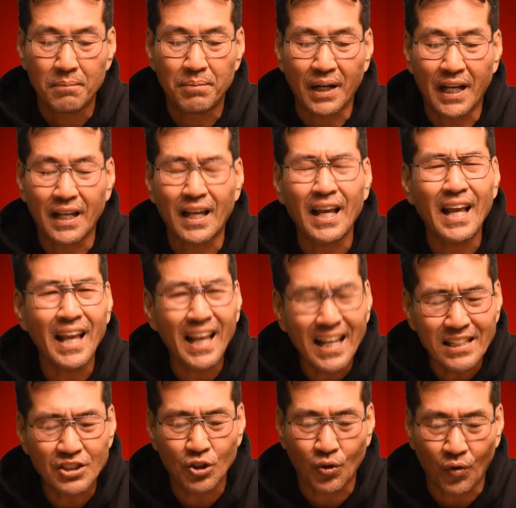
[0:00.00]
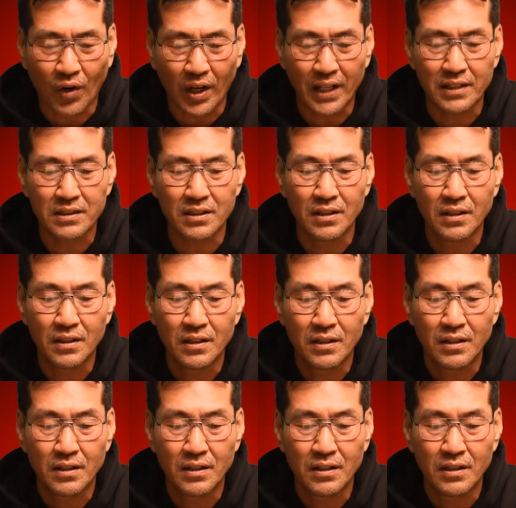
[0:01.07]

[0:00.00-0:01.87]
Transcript: by His grace